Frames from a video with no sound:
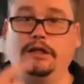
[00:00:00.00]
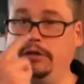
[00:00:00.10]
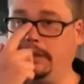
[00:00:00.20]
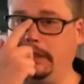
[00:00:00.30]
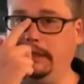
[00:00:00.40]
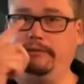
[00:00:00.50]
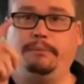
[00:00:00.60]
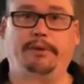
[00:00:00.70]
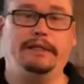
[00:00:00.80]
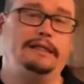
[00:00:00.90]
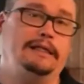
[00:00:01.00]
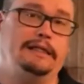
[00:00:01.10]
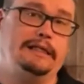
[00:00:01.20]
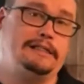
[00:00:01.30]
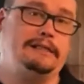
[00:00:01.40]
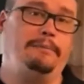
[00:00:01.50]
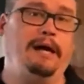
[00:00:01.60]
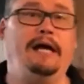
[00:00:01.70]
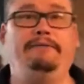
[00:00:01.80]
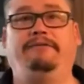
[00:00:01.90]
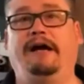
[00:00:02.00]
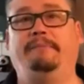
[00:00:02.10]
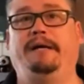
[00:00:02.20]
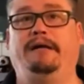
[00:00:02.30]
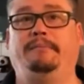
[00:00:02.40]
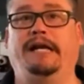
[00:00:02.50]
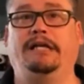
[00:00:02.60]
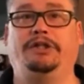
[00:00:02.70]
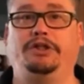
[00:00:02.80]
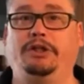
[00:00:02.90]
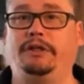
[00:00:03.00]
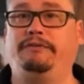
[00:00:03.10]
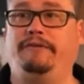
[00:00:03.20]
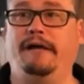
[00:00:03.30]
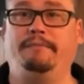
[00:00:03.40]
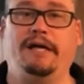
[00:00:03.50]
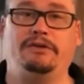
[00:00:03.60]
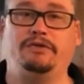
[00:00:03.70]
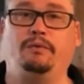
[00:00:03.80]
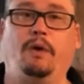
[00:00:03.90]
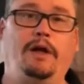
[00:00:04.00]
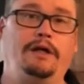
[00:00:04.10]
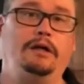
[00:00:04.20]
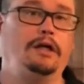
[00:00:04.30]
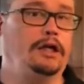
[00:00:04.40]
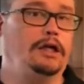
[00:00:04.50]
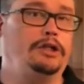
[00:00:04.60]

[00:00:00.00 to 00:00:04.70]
You can even put it in an Instapot, 5-pound bag of sugar, 5 pounds of water,